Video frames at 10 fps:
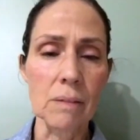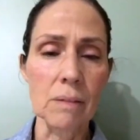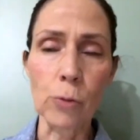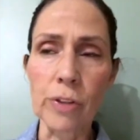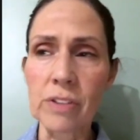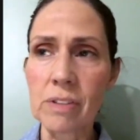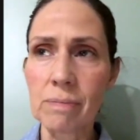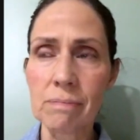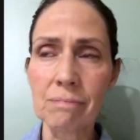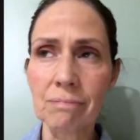cooked with
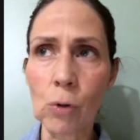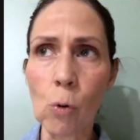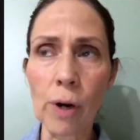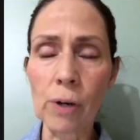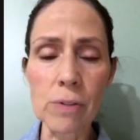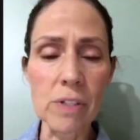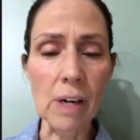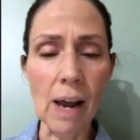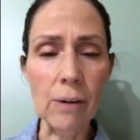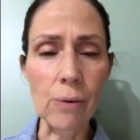oils
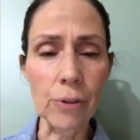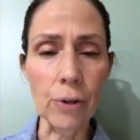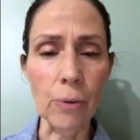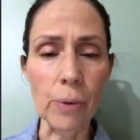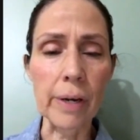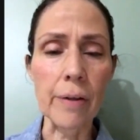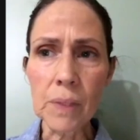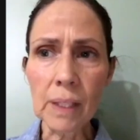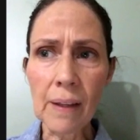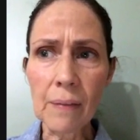that I don't cook with.